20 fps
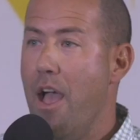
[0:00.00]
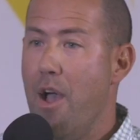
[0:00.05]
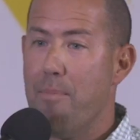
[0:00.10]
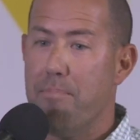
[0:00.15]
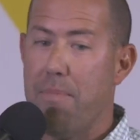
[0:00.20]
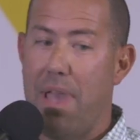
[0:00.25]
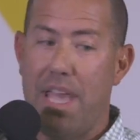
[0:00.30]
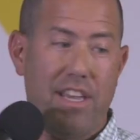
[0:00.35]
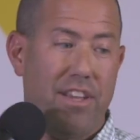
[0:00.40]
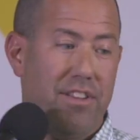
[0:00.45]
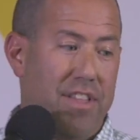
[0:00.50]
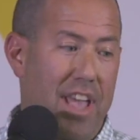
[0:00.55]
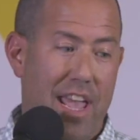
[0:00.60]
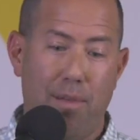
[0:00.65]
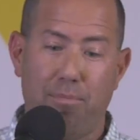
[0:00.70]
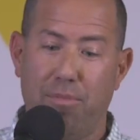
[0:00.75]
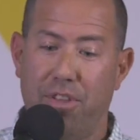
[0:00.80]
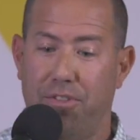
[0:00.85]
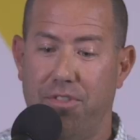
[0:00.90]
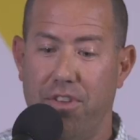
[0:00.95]
Make a
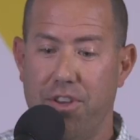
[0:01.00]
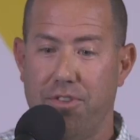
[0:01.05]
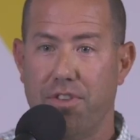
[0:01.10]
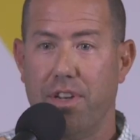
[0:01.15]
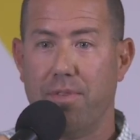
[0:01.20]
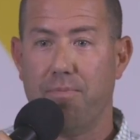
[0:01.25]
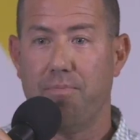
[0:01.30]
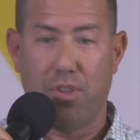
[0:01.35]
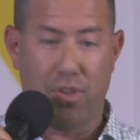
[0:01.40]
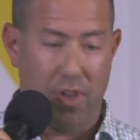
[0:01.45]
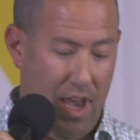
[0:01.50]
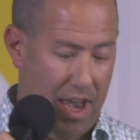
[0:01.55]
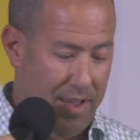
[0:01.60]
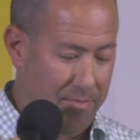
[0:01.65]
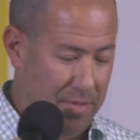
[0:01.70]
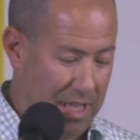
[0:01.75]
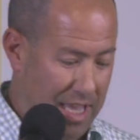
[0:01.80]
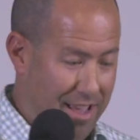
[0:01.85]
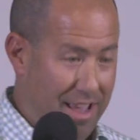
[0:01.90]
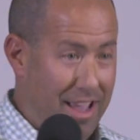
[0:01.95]
damn decision, okay?
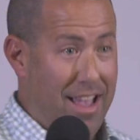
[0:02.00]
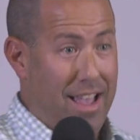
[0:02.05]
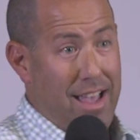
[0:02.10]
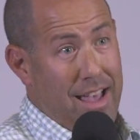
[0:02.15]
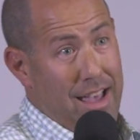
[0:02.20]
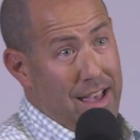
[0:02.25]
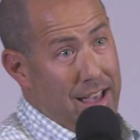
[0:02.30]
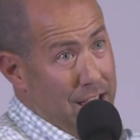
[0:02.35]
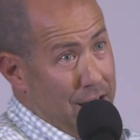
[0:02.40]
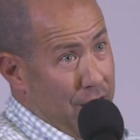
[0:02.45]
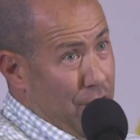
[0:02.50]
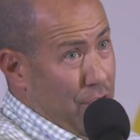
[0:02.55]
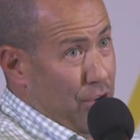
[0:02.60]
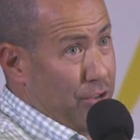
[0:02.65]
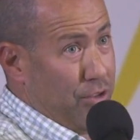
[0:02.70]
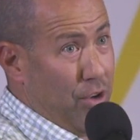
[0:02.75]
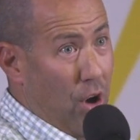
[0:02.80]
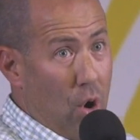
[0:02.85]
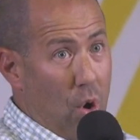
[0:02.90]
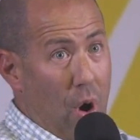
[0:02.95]

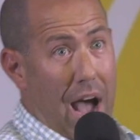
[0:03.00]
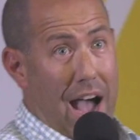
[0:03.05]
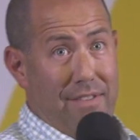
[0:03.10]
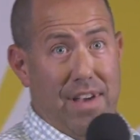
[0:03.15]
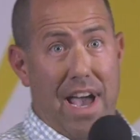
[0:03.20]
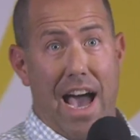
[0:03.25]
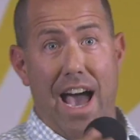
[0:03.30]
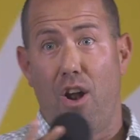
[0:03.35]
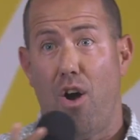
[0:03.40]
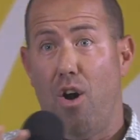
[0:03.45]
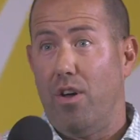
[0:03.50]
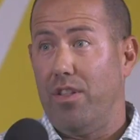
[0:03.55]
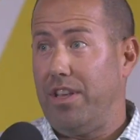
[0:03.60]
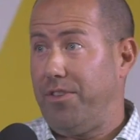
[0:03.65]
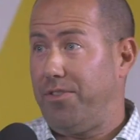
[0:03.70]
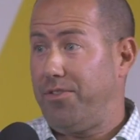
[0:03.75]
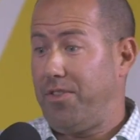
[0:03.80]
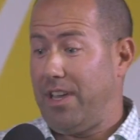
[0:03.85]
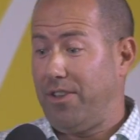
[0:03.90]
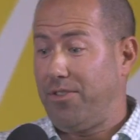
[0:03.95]
So I've got all
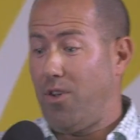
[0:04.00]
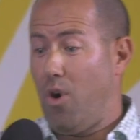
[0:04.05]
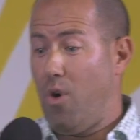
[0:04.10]
these things